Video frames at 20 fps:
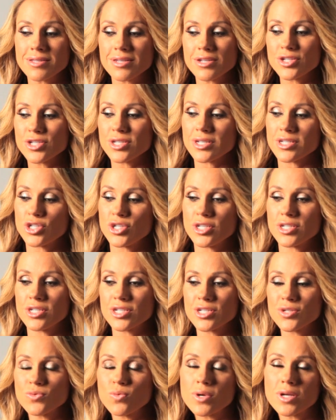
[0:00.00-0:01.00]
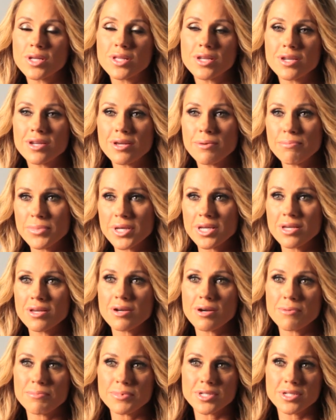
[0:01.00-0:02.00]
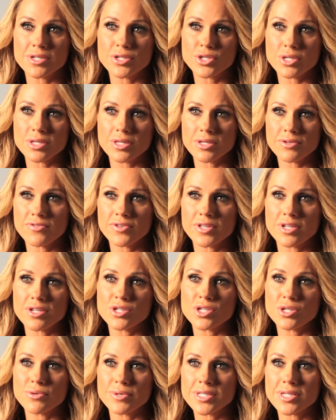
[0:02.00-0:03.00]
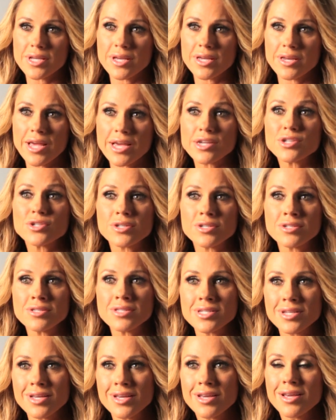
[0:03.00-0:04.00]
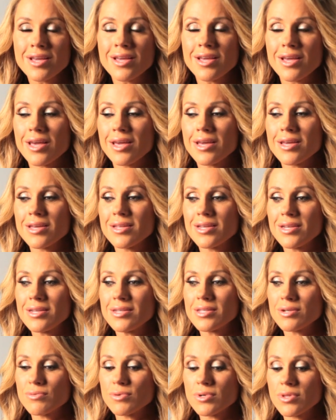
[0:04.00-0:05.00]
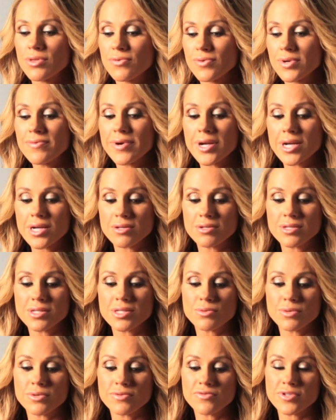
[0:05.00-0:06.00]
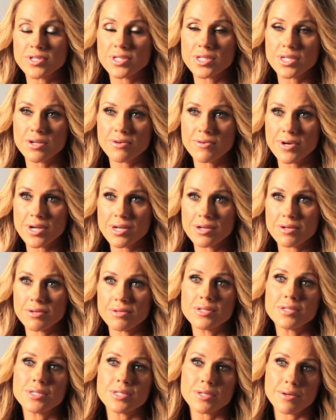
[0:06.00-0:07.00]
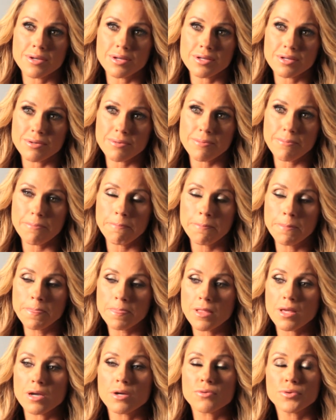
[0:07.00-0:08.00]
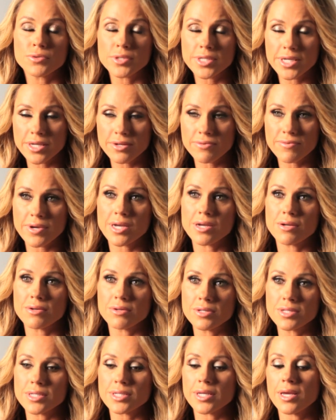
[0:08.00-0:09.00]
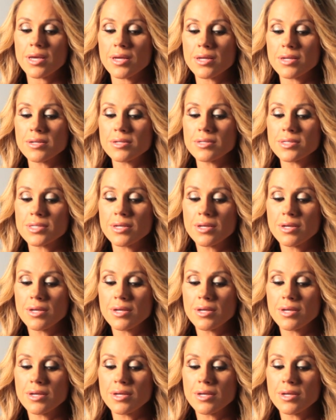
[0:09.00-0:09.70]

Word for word: this, she had just won a big competition, the Fitness USA Nationals and there were three rounds, so a physique round, um, a routine round, and